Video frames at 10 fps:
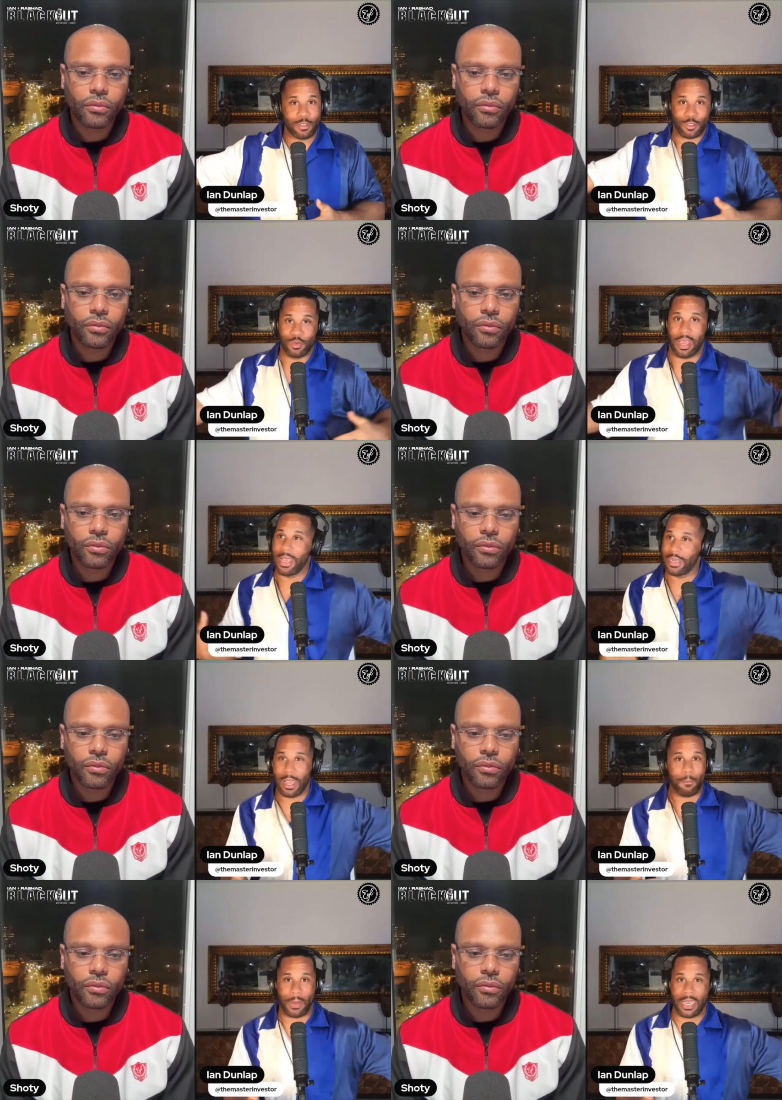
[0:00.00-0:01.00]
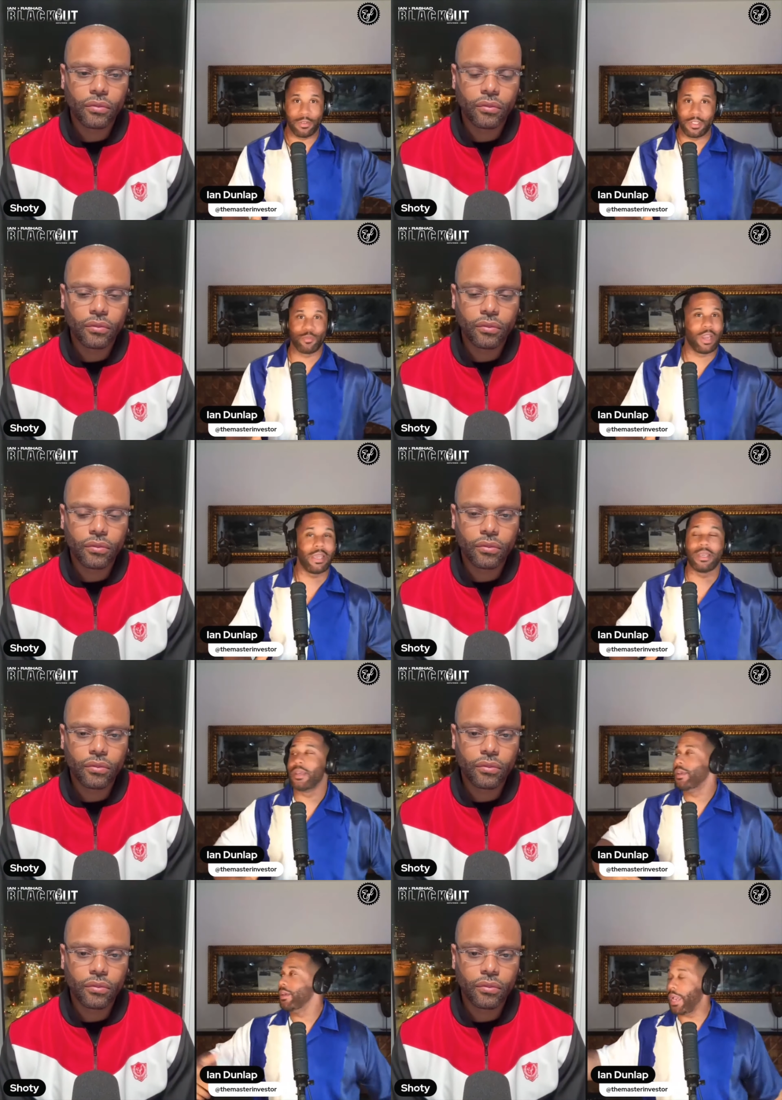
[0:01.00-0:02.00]
Speaker 1: to and not pounding right.
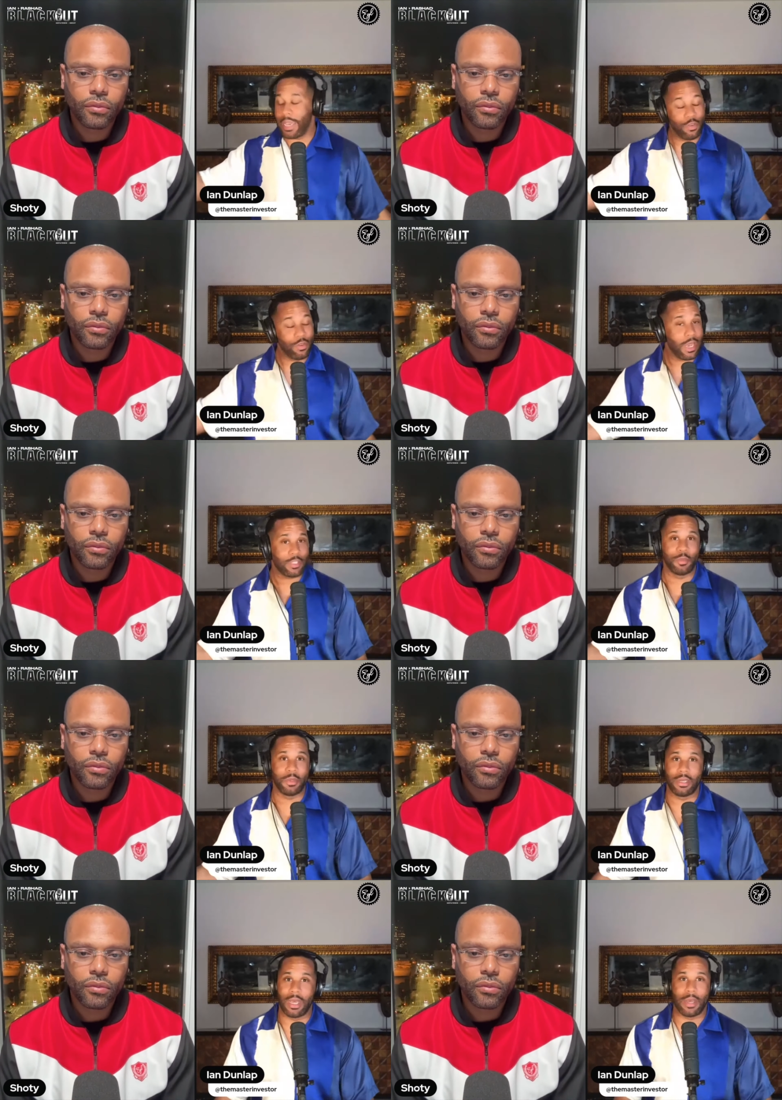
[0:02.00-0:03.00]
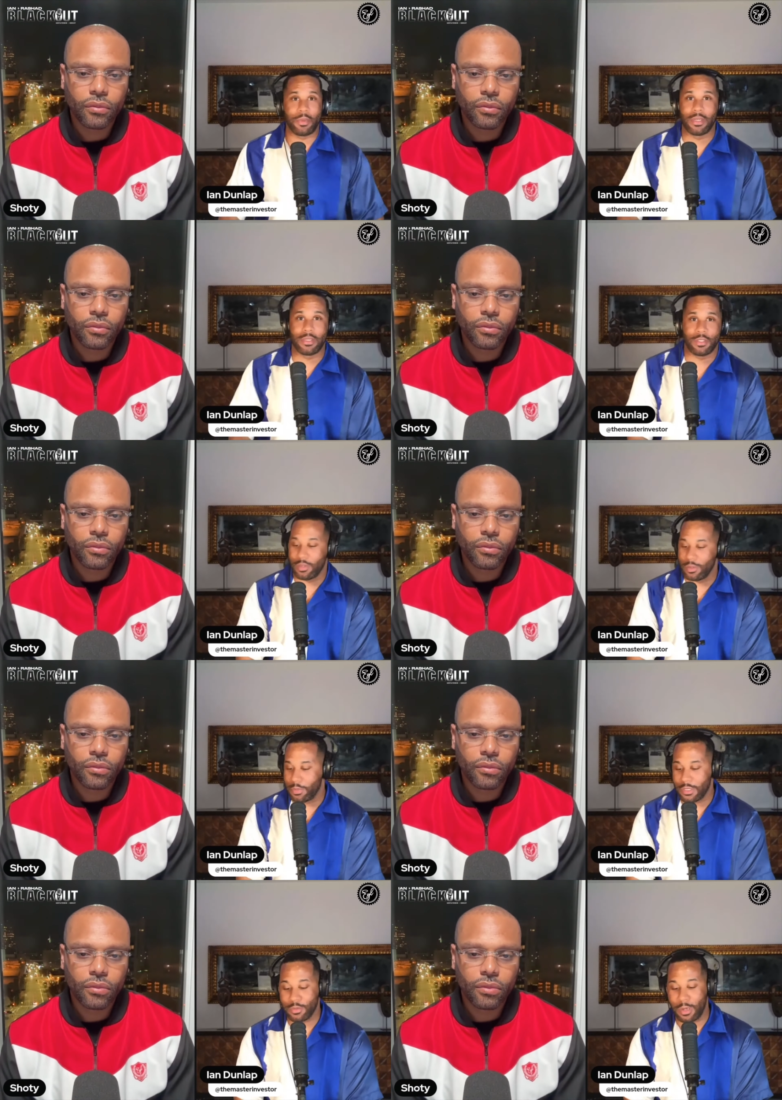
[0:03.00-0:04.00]
Hey, you got too many liabilities on the
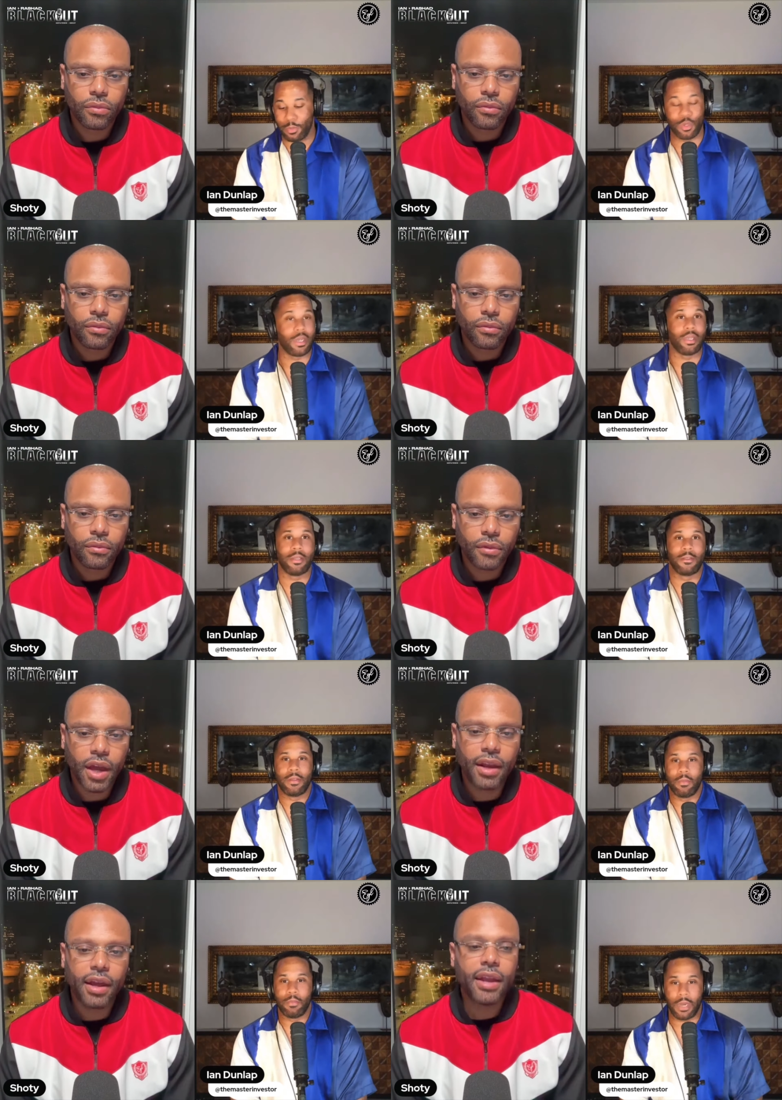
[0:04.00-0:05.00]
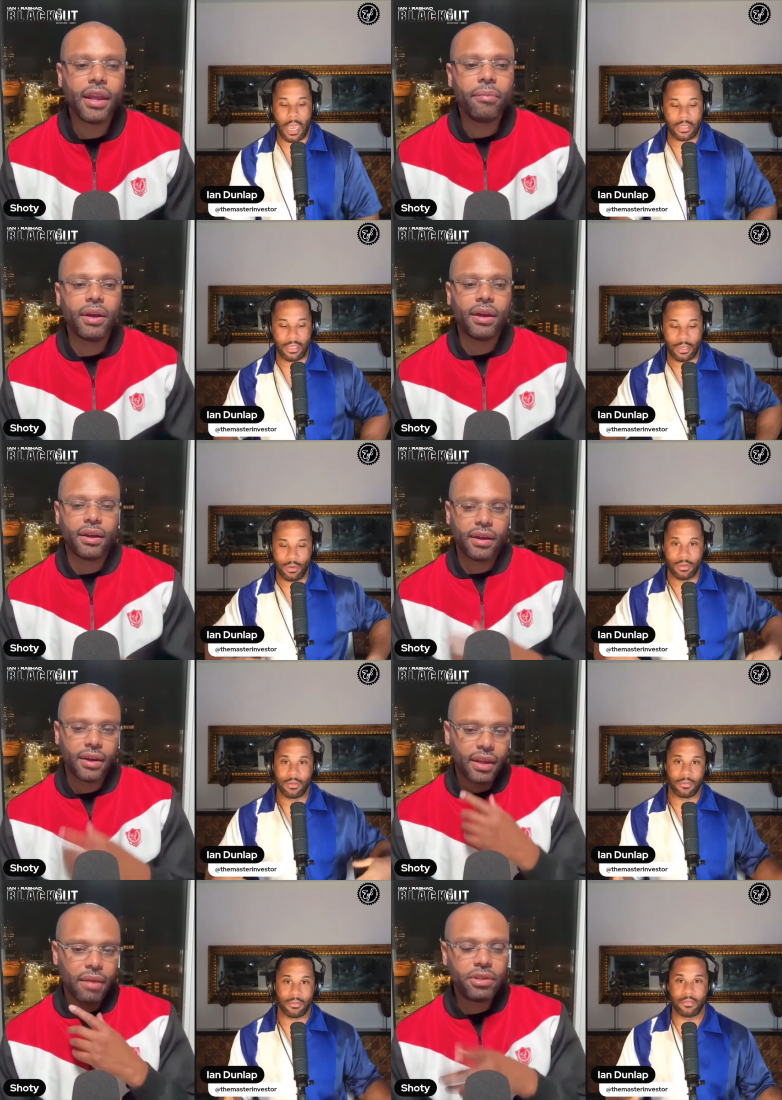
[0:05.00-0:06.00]
books, my boy. And, but and I let think me,
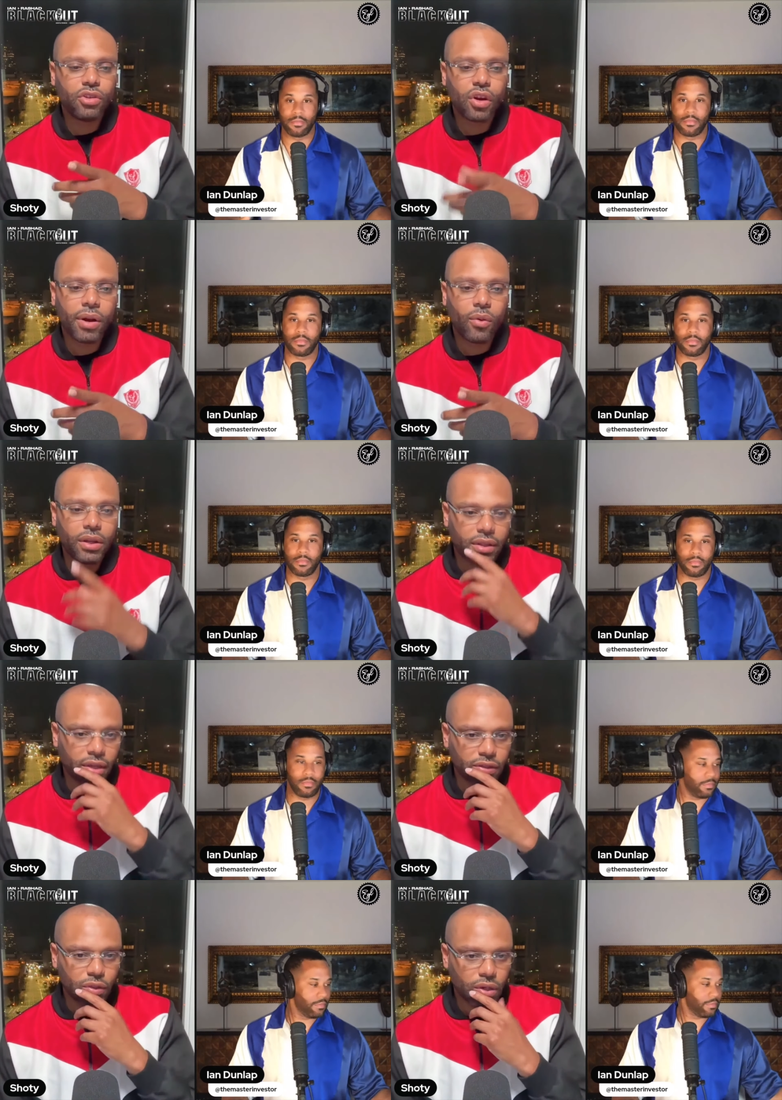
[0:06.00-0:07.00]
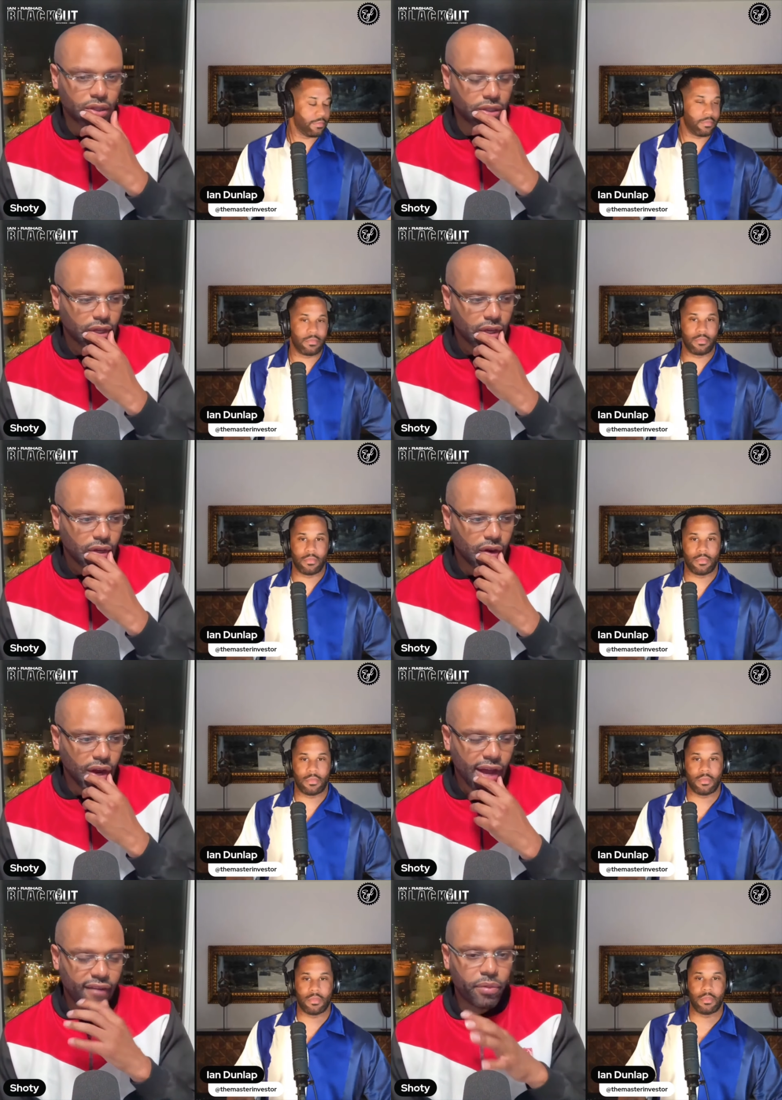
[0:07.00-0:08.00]
Speaker 2: let me talk about one thing too, because you know
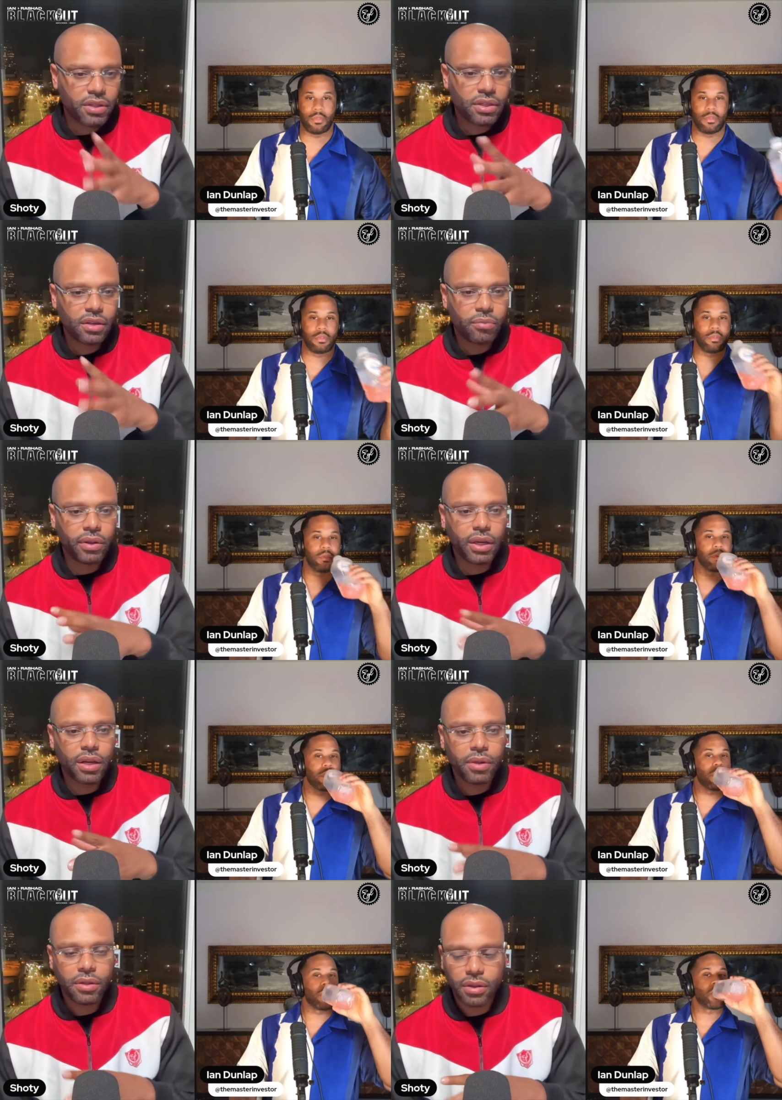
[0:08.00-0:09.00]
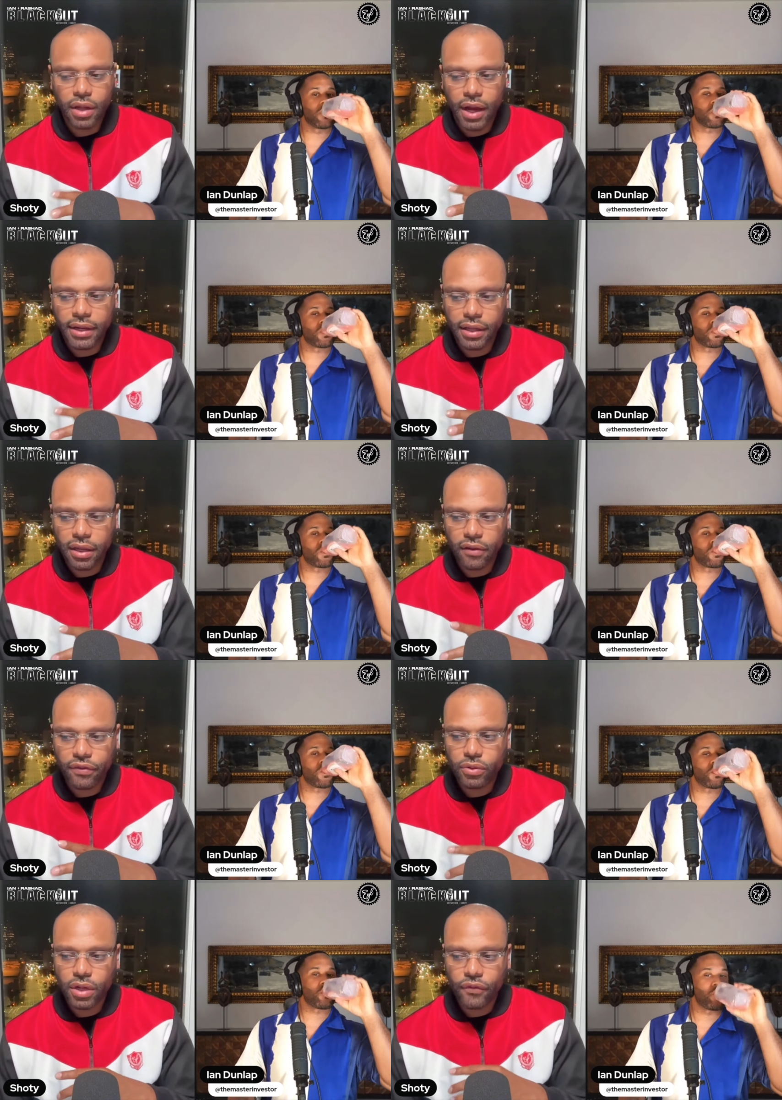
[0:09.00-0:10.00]
I have mentioned the polygamy idea a
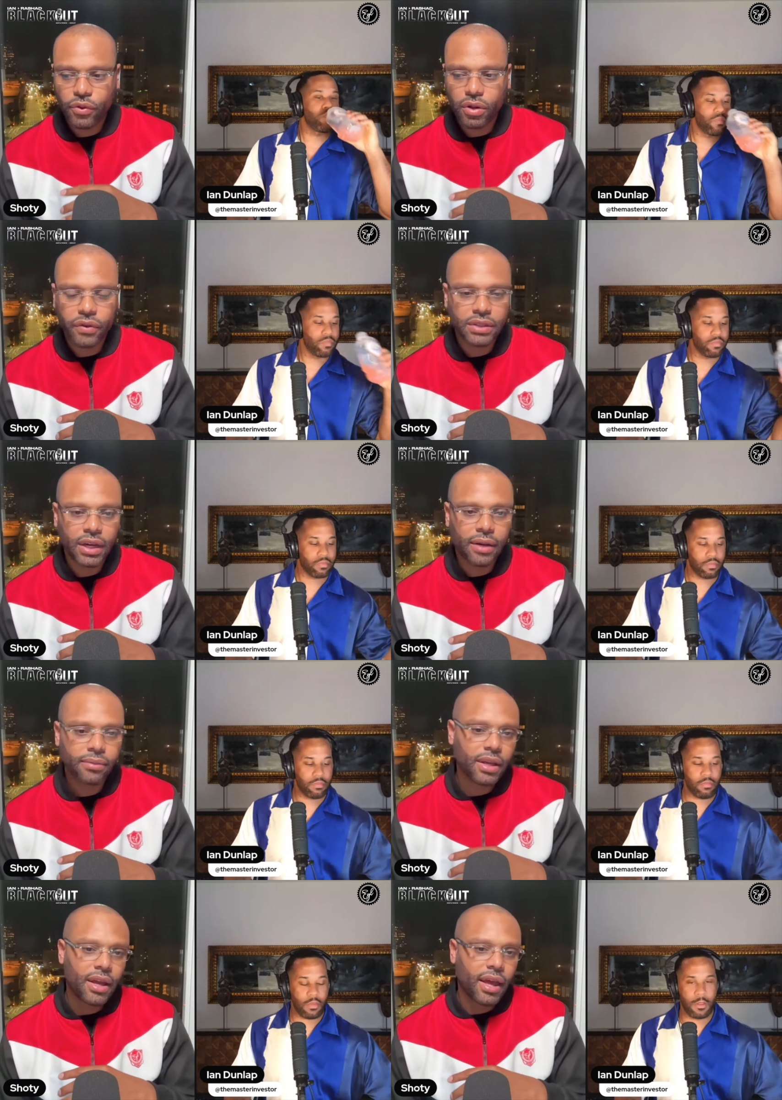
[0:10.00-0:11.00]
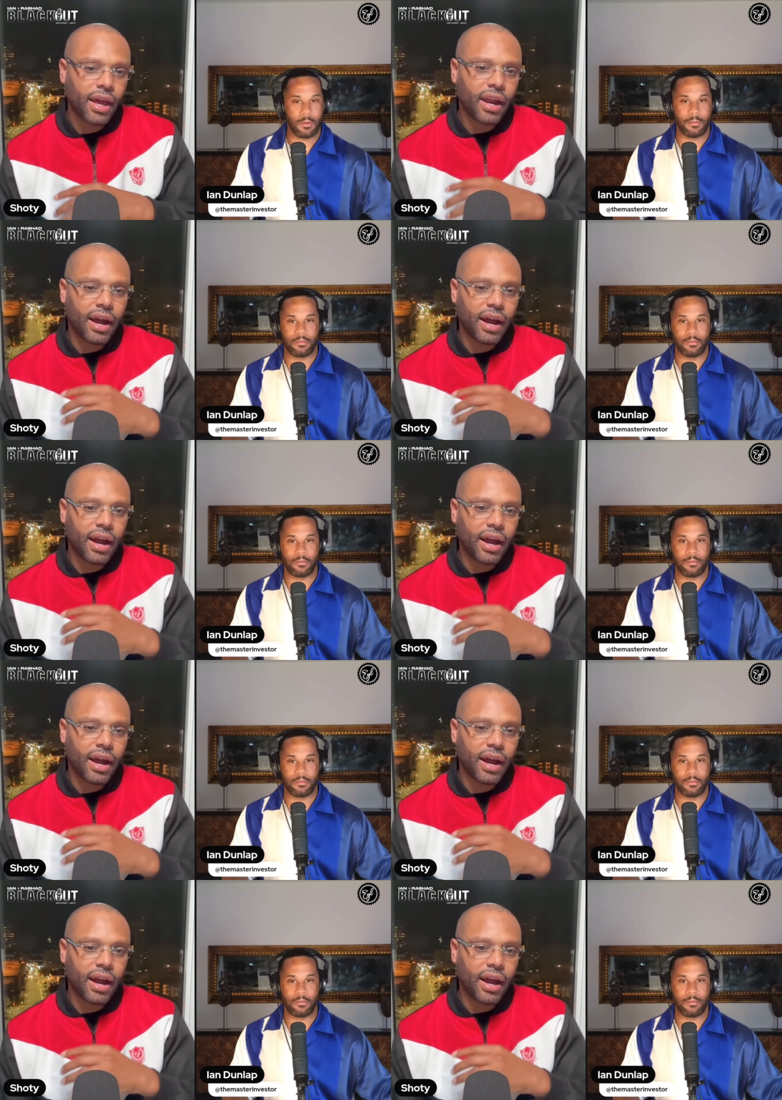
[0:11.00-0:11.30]
few a few different times, and I,